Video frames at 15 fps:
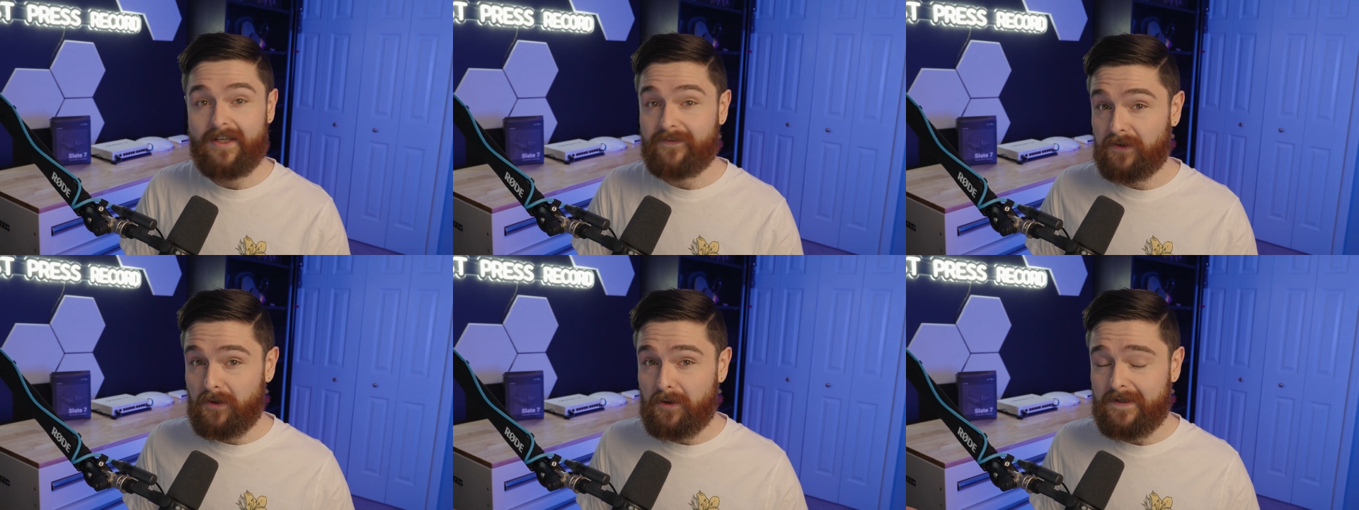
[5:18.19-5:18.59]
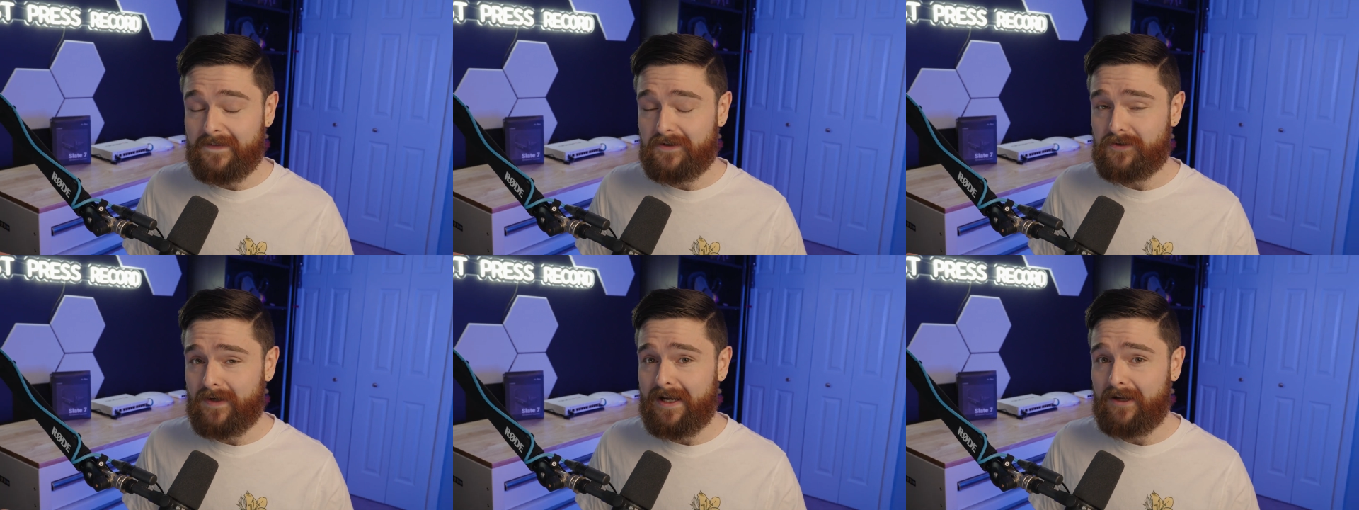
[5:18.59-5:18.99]
If you're looking
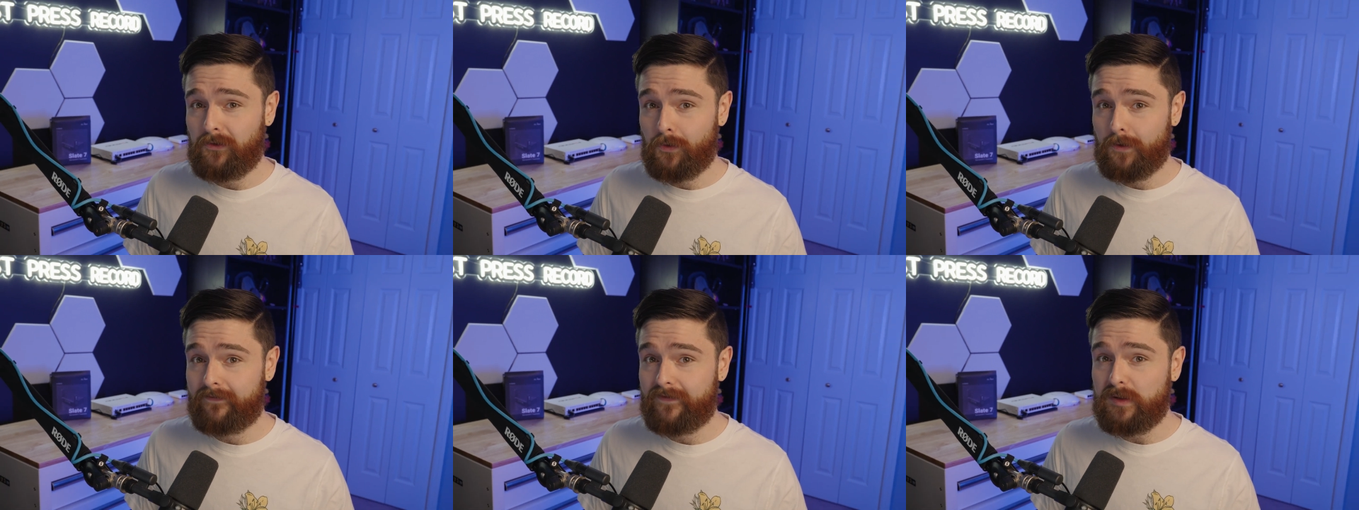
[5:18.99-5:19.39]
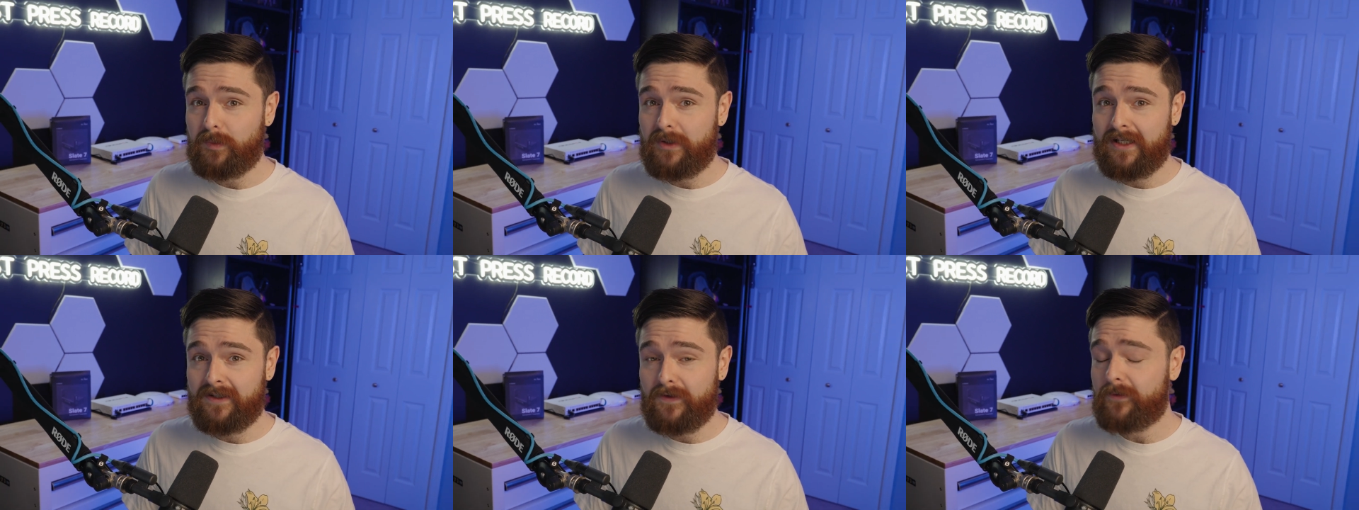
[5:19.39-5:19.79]
to try out
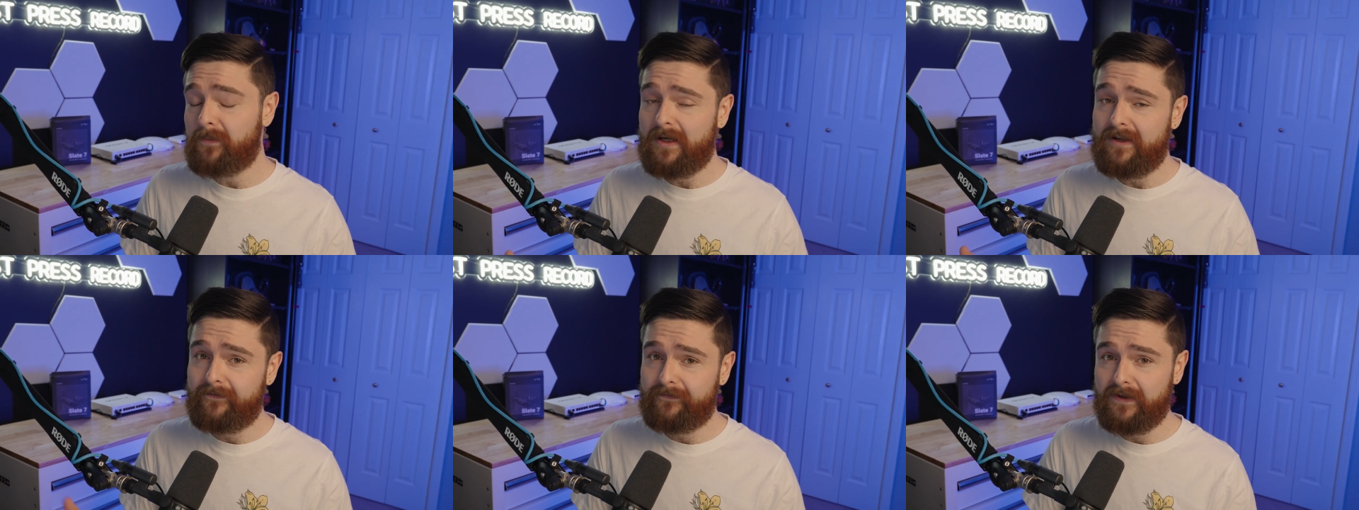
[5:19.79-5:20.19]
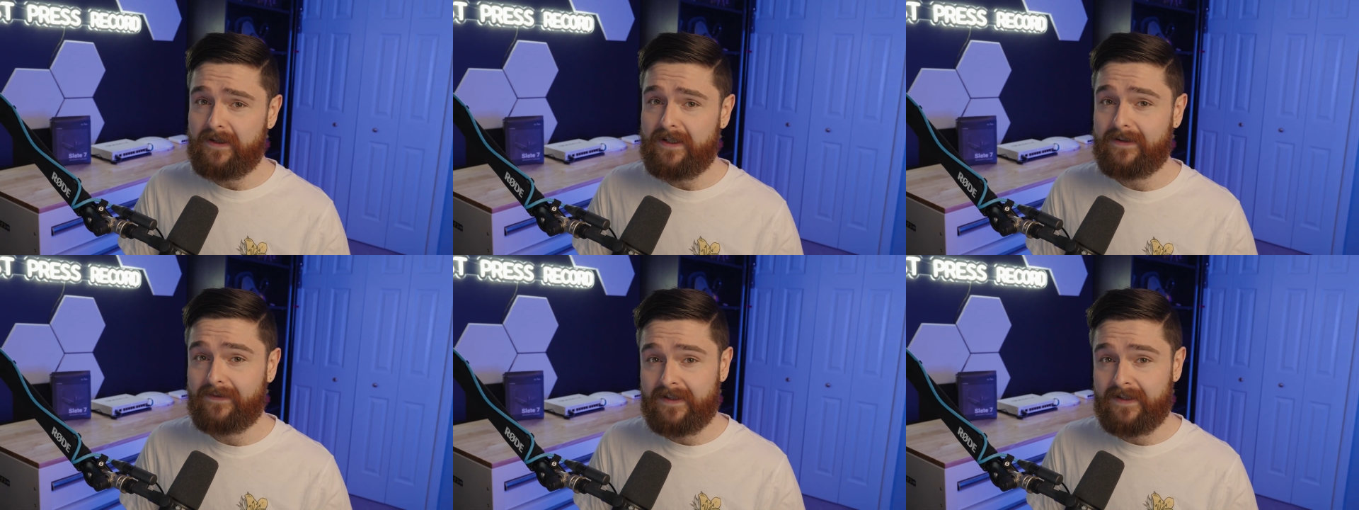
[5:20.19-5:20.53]
NordVPN, use my affiliate